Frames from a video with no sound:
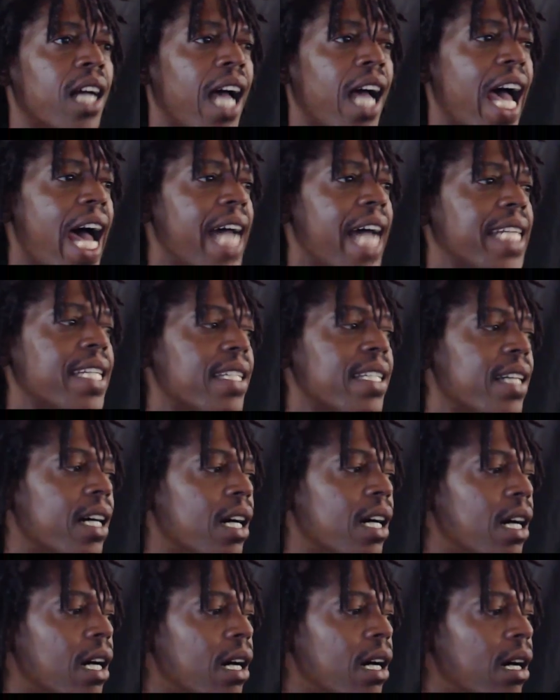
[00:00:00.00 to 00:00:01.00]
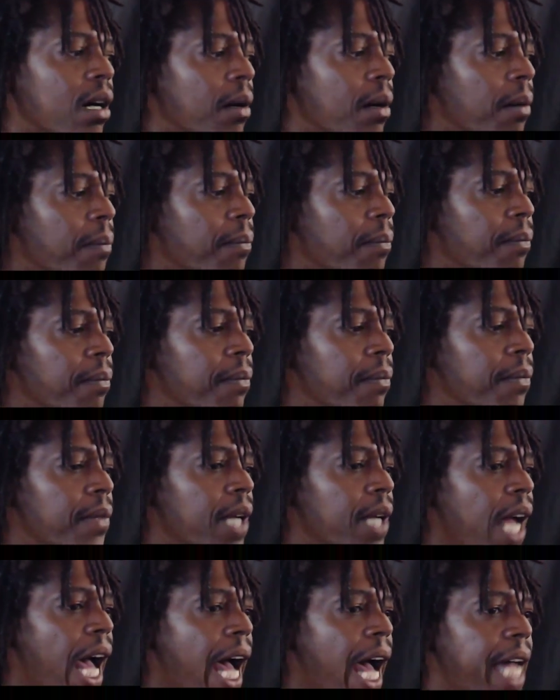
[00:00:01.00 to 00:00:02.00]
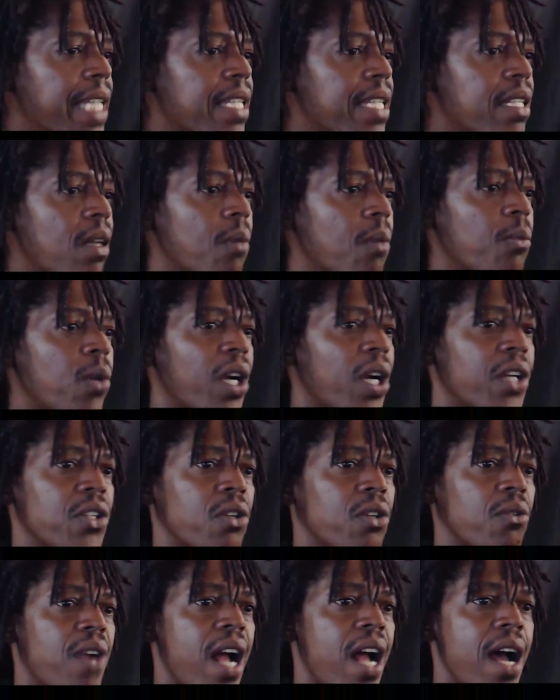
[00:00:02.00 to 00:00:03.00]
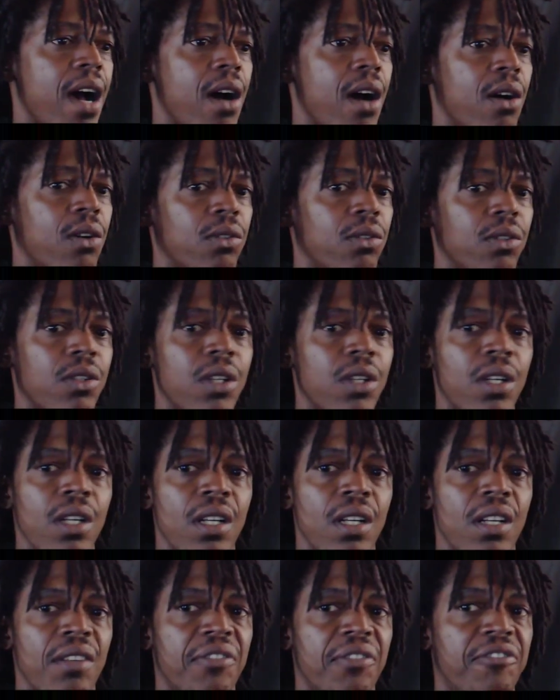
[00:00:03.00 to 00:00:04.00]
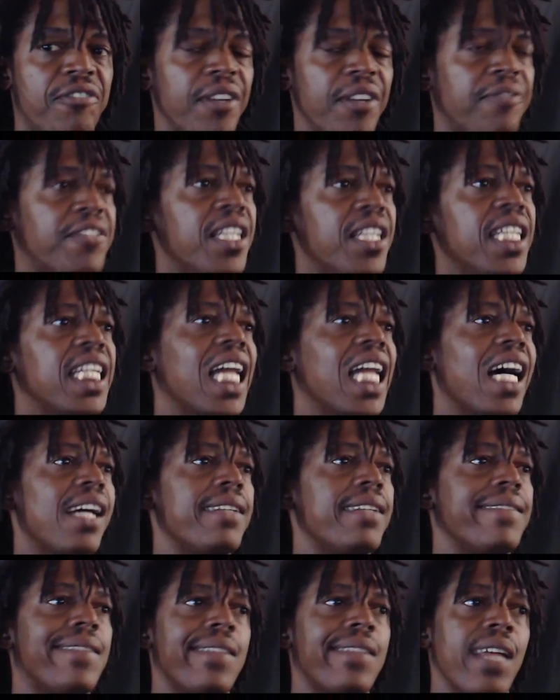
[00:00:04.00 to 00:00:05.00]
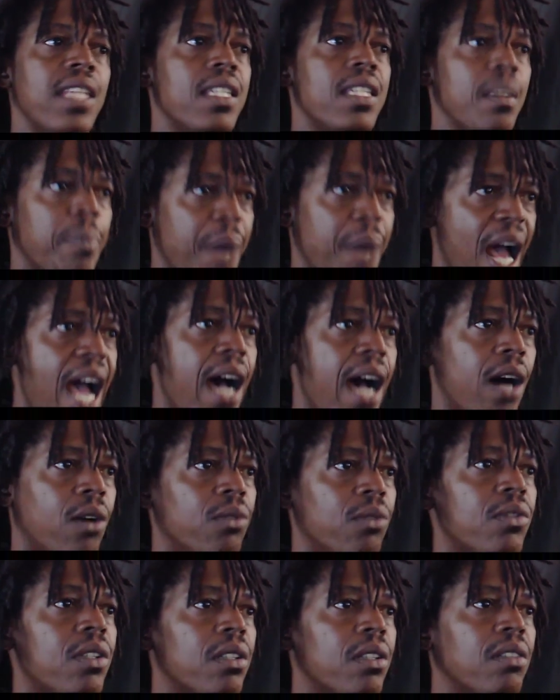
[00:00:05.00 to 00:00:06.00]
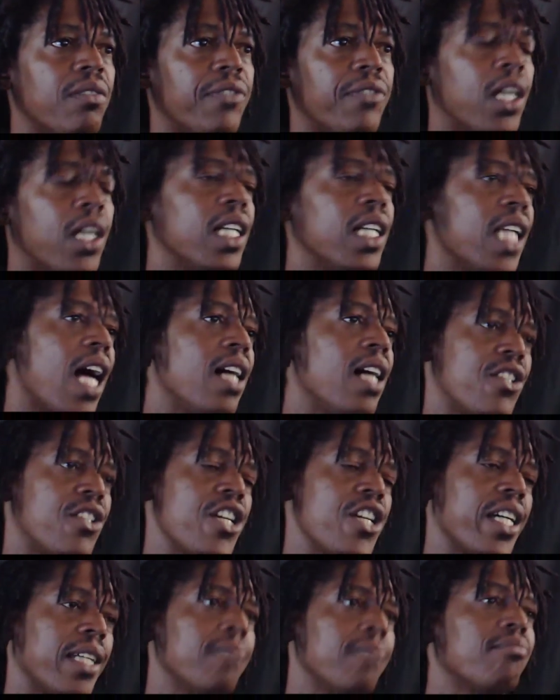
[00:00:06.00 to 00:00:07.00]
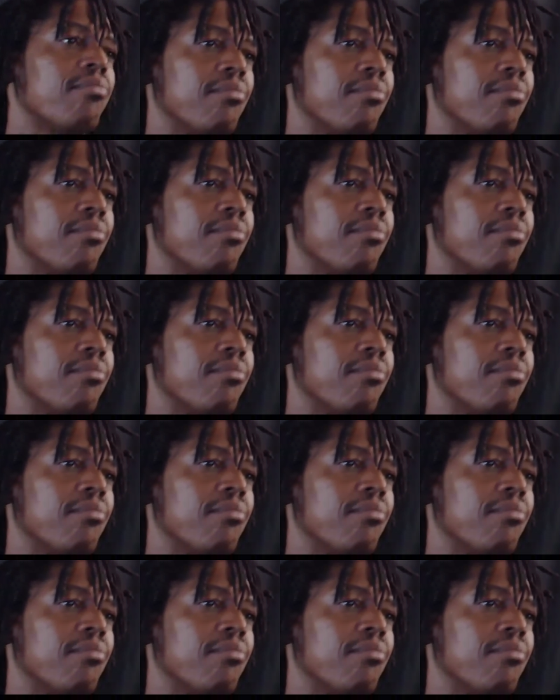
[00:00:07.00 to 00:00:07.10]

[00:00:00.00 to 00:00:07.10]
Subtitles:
at at somewhere around 59 cents a pound for halal chicken.